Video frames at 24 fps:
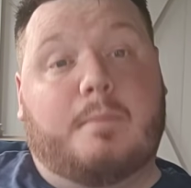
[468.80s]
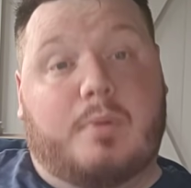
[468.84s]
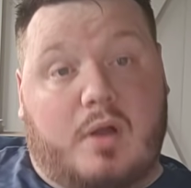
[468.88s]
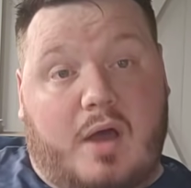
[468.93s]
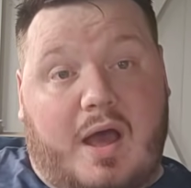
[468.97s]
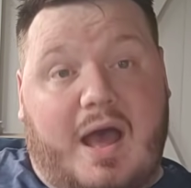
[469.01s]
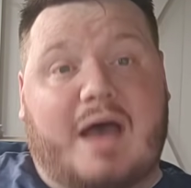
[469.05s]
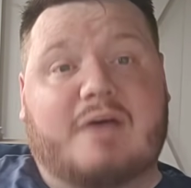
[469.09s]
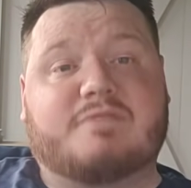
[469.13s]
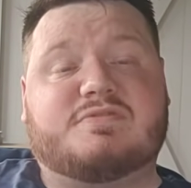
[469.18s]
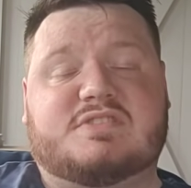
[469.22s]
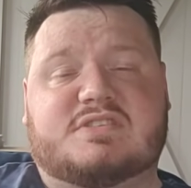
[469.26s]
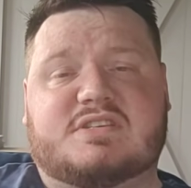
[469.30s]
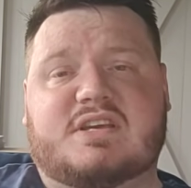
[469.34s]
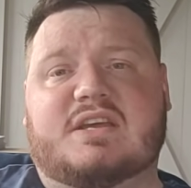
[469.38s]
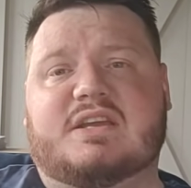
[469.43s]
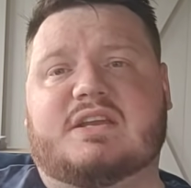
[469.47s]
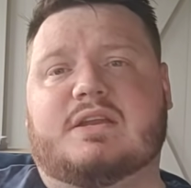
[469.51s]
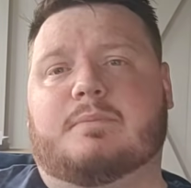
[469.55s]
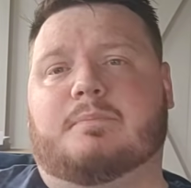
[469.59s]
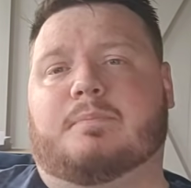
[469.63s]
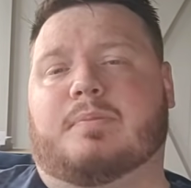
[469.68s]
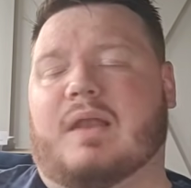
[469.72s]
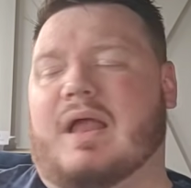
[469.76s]
But I have
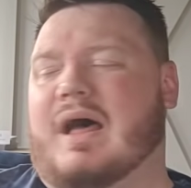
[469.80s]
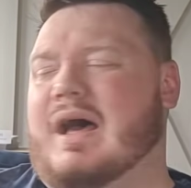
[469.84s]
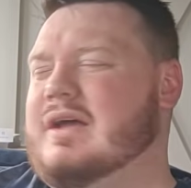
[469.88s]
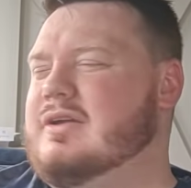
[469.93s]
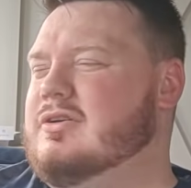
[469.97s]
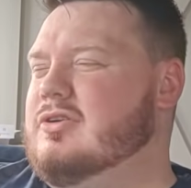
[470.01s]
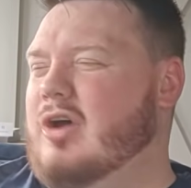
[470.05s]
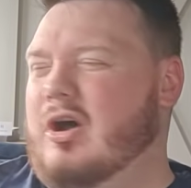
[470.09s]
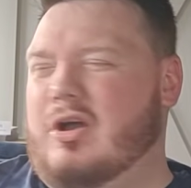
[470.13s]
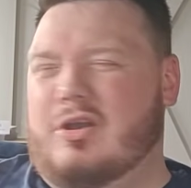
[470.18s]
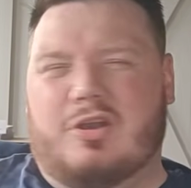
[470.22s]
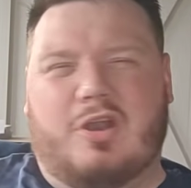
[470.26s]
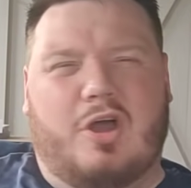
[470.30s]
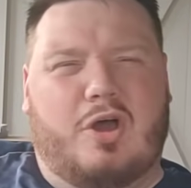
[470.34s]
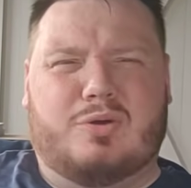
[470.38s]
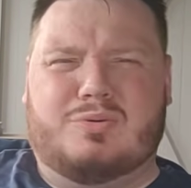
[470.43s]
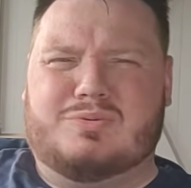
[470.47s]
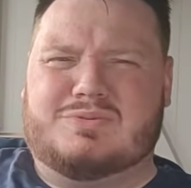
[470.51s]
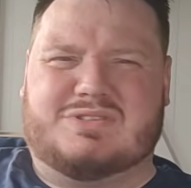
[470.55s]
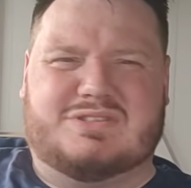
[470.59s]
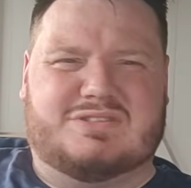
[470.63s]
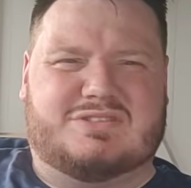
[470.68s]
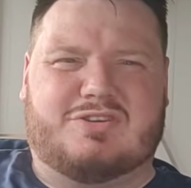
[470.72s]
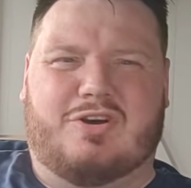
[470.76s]
seen him play, not
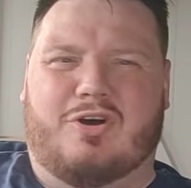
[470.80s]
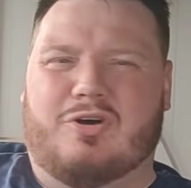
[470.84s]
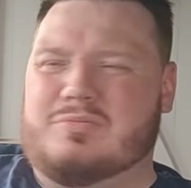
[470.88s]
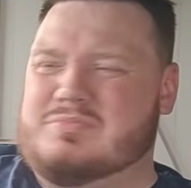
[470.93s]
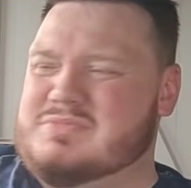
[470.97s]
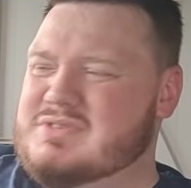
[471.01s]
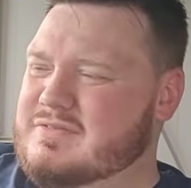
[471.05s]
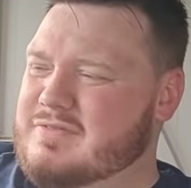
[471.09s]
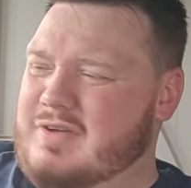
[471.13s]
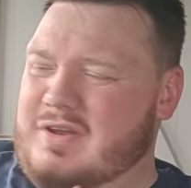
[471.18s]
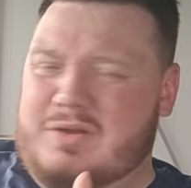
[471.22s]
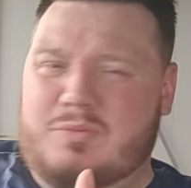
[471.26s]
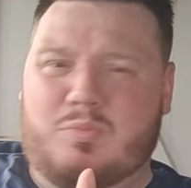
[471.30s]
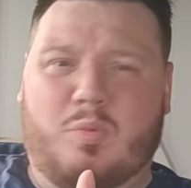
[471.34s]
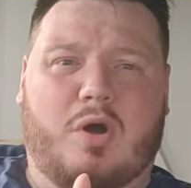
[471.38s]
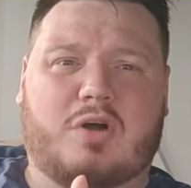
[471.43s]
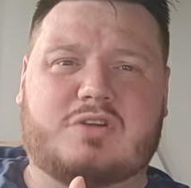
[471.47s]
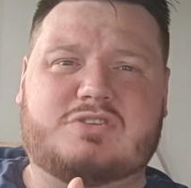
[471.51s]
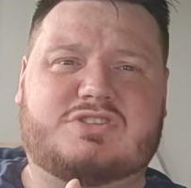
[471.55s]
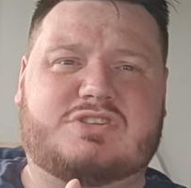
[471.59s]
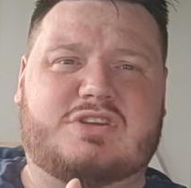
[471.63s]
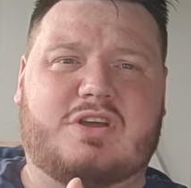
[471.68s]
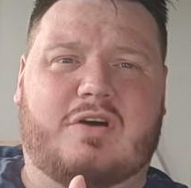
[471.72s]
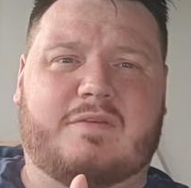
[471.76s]
loads of times. I've only
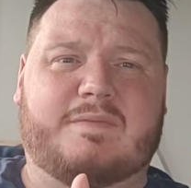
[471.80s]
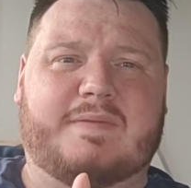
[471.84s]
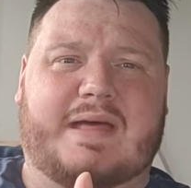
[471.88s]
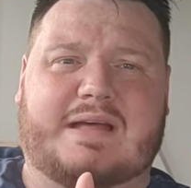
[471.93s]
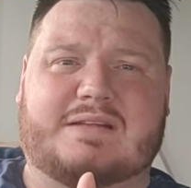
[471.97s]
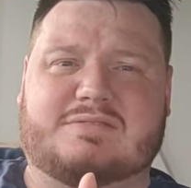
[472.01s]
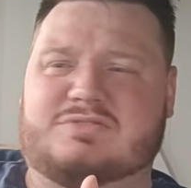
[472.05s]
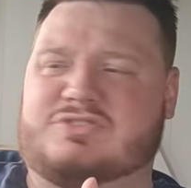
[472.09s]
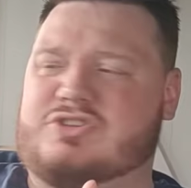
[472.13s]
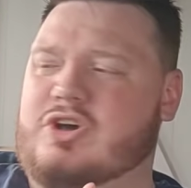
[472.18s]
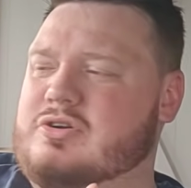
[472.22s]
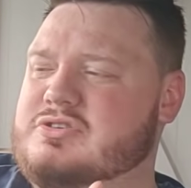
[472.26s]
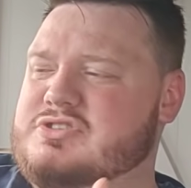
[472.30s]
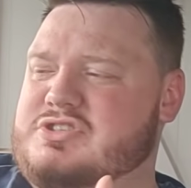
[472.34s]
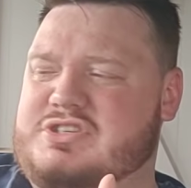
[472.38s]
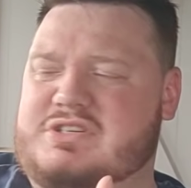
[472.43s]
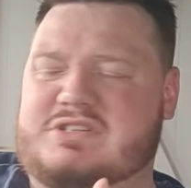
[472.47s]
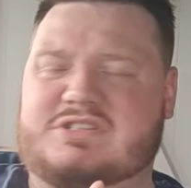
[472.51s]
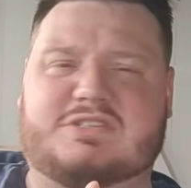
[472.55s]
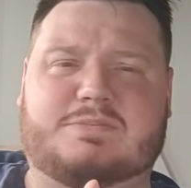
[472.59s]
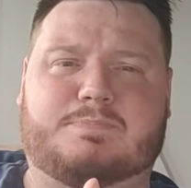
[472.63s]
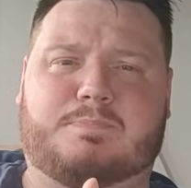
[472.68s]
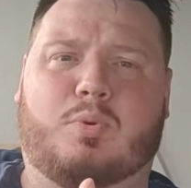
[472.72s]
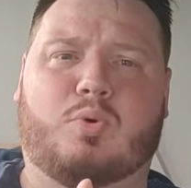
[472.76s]
watched it on that
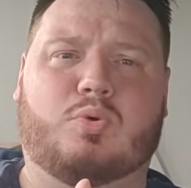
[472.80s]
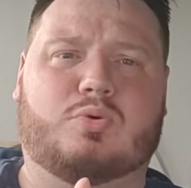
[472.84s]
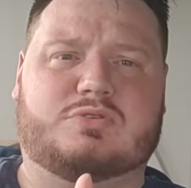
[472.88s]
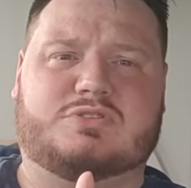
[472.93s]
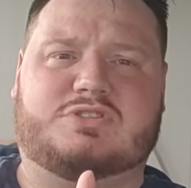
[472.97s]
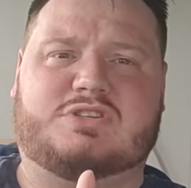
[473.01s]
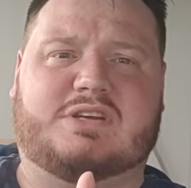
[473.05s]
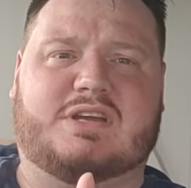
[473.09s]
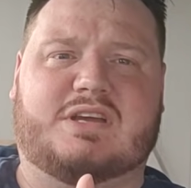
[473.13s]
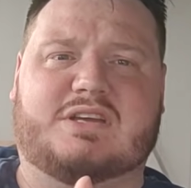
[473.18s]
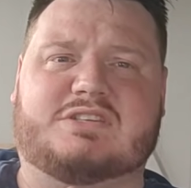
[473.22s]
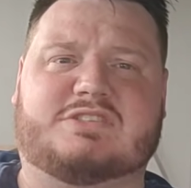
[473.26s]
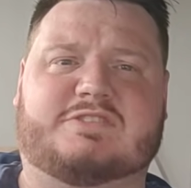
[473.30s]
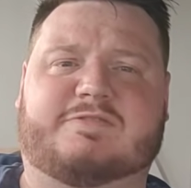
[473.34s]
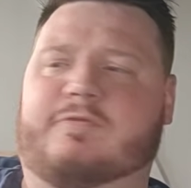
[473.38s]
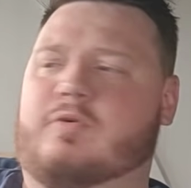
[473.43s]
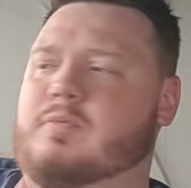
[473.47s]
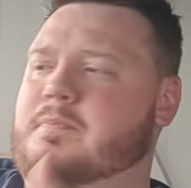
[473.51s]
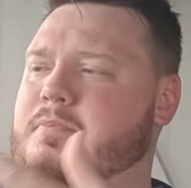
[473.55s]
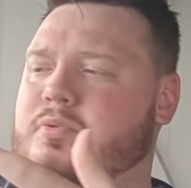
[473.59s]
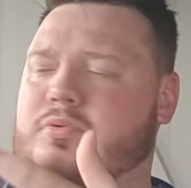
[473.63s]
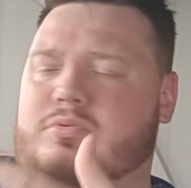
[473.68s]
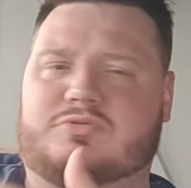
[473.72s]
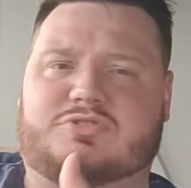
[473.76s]
dodgy Portuguese
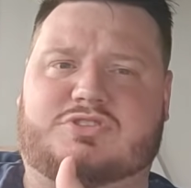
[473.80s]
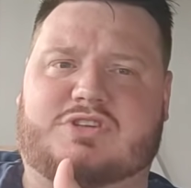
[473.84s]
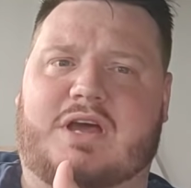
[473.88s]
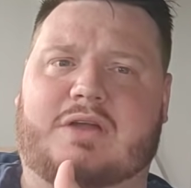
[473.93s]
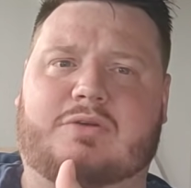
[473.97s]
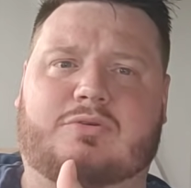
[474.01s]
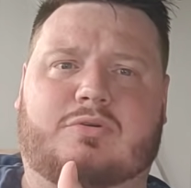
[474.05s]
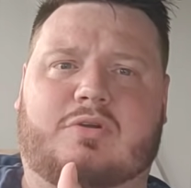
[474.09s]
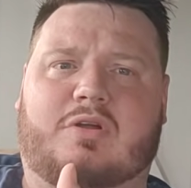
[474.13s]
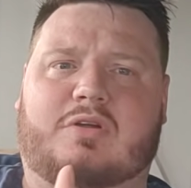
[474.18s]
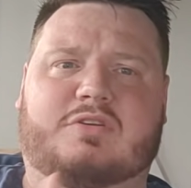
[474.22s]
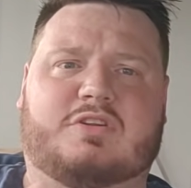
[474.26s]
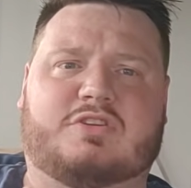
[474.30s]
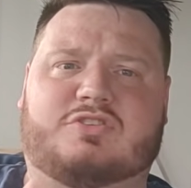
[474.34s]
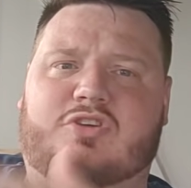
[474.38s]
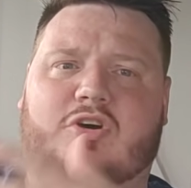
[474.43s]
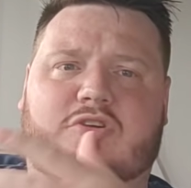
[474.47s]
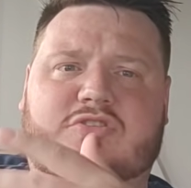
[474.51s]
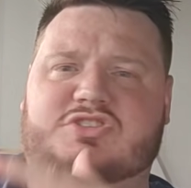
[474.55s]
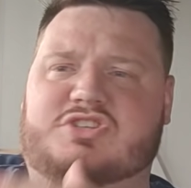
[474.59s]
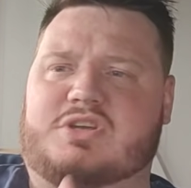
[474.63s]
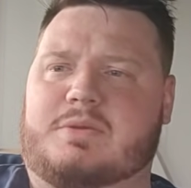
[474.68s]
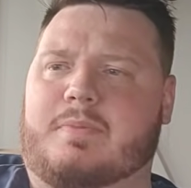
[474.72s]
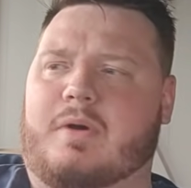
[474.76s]
football channel on the
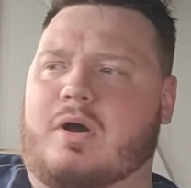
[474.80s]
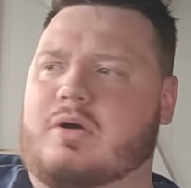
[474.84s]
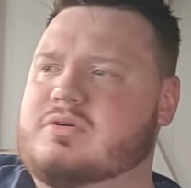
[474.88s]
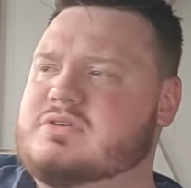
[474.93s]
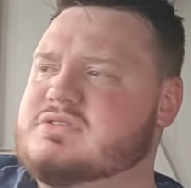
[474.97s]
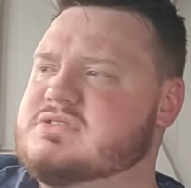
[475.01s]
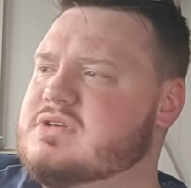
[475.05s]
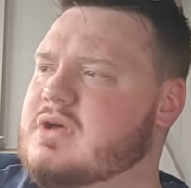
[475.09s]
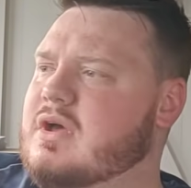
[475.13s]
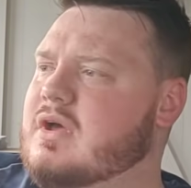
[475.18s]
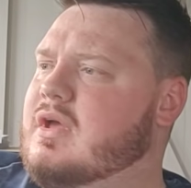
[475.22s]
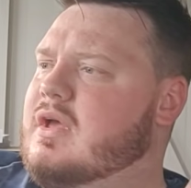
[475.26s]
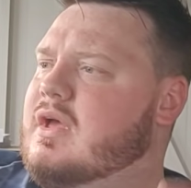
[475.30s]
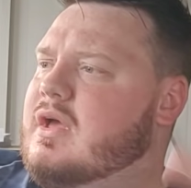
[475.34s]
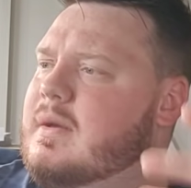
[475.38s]
dodgy box.